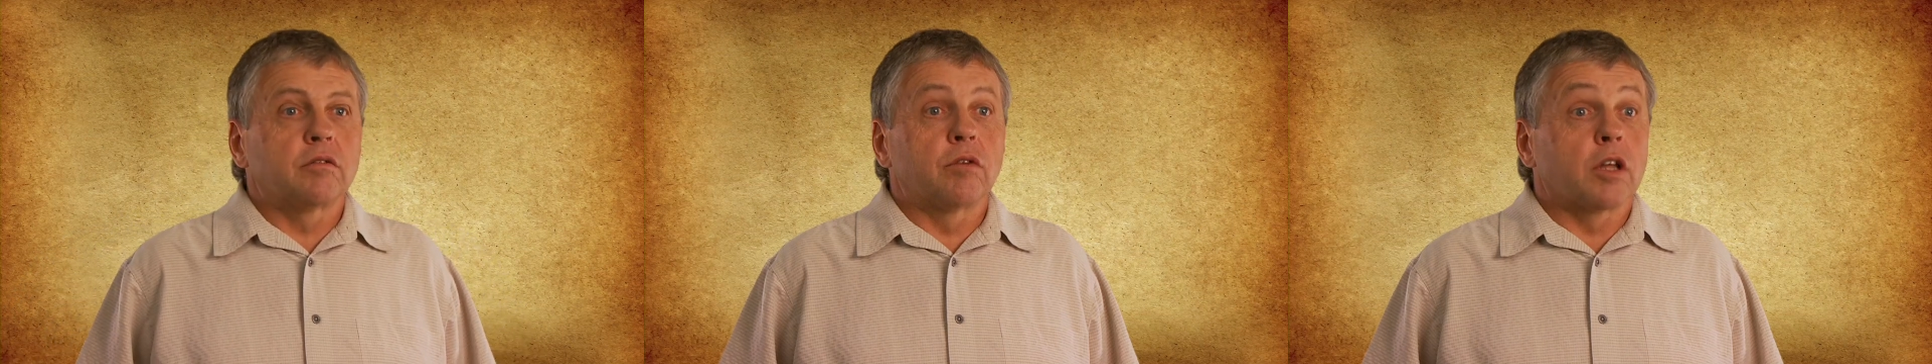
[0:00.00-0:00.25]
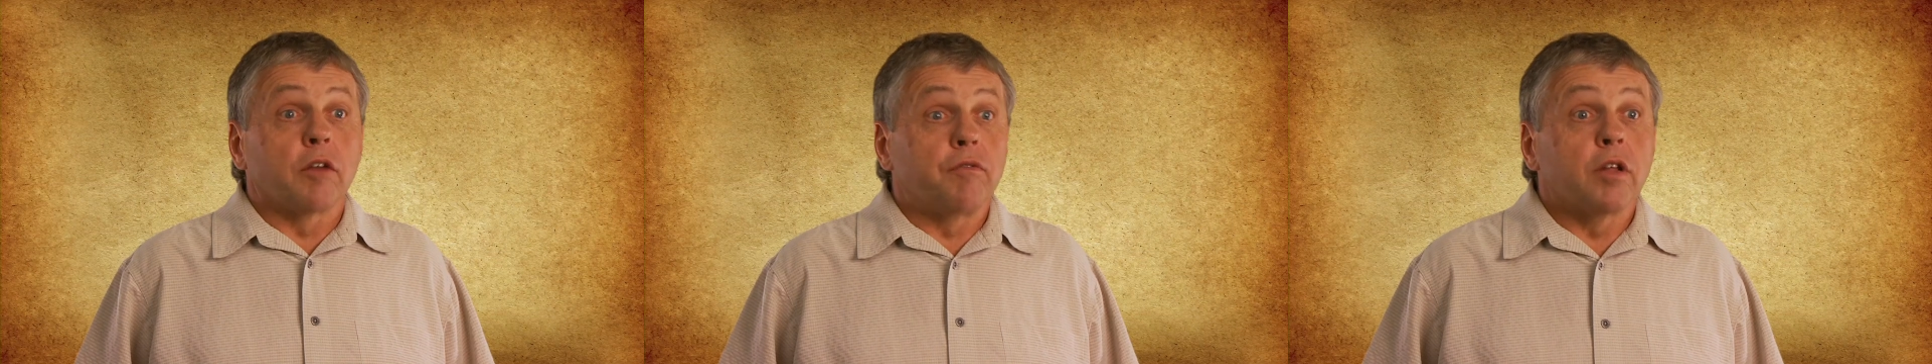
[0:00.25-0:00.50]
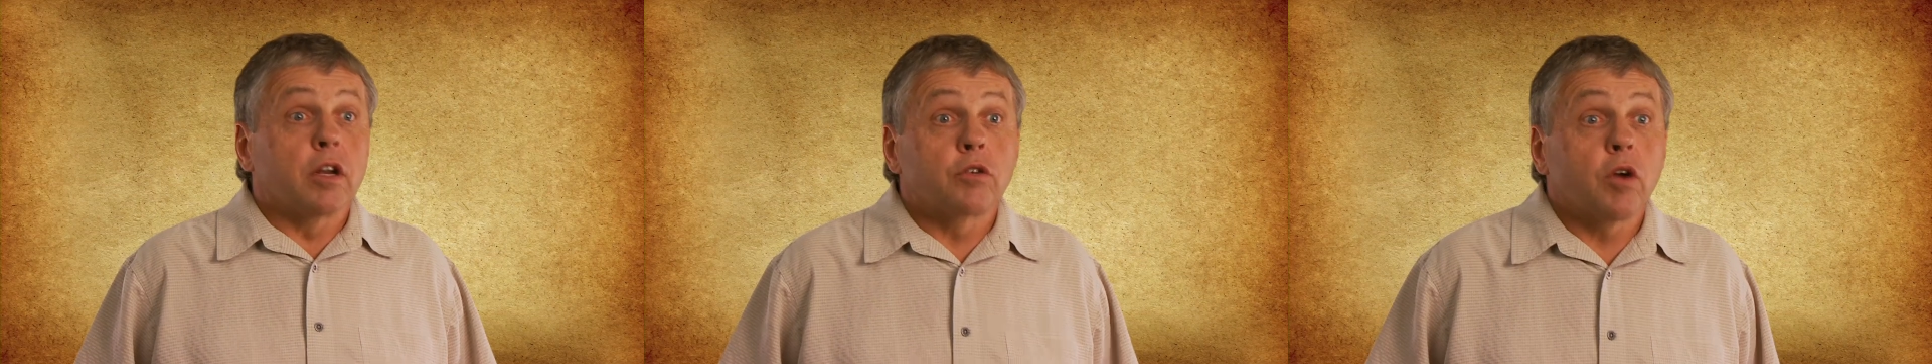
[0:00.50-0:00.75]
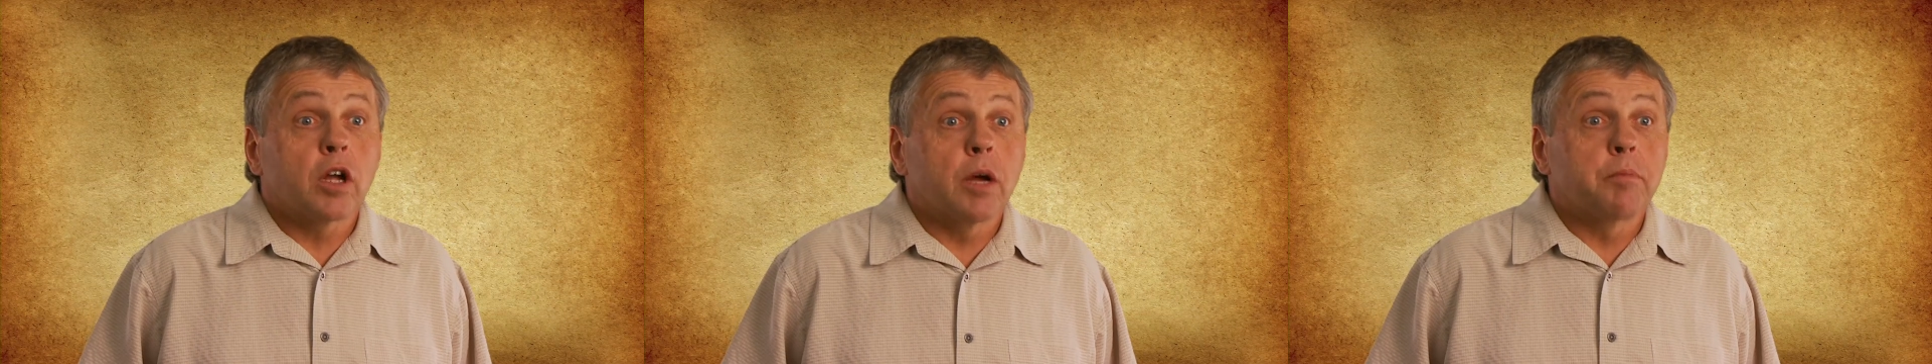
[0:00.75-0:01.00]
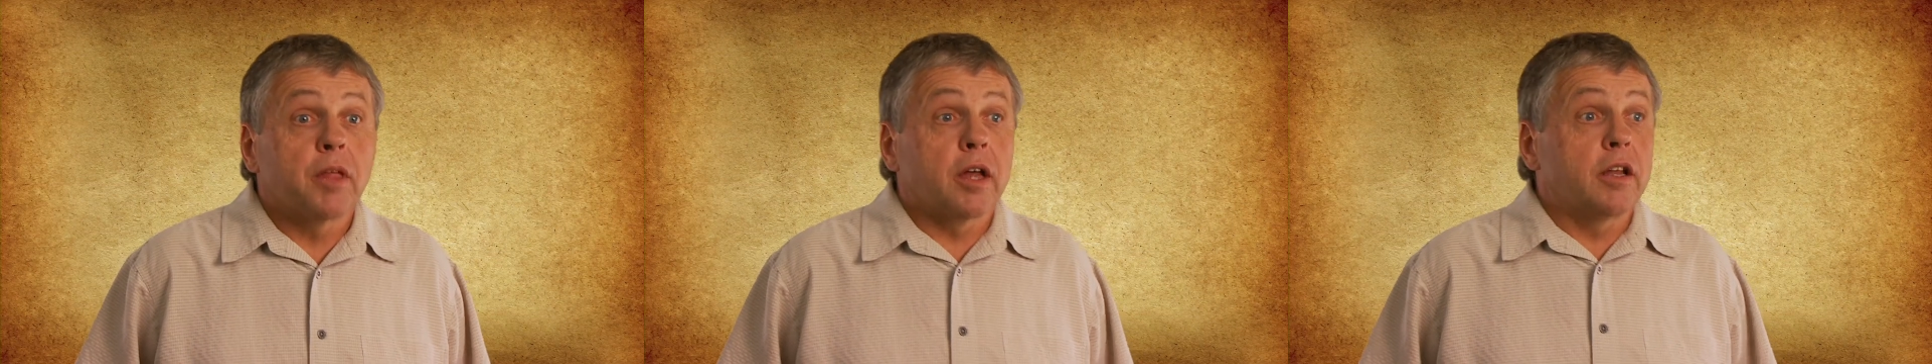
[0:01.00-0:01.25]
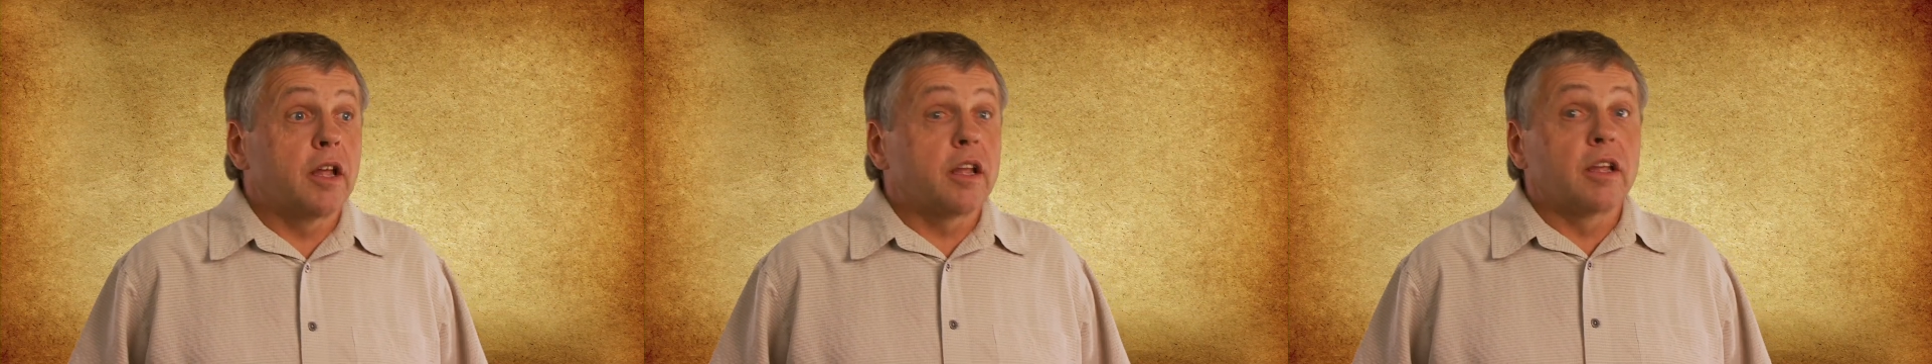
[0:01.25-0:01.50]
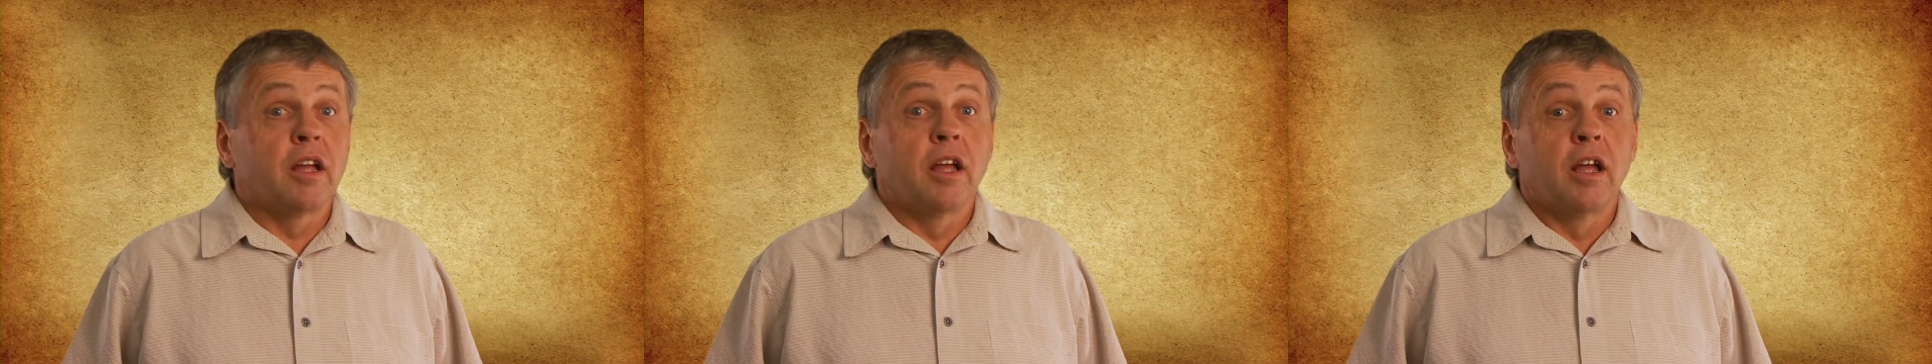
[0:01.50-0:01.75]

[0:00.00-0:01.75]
were going to fill a truck up that day.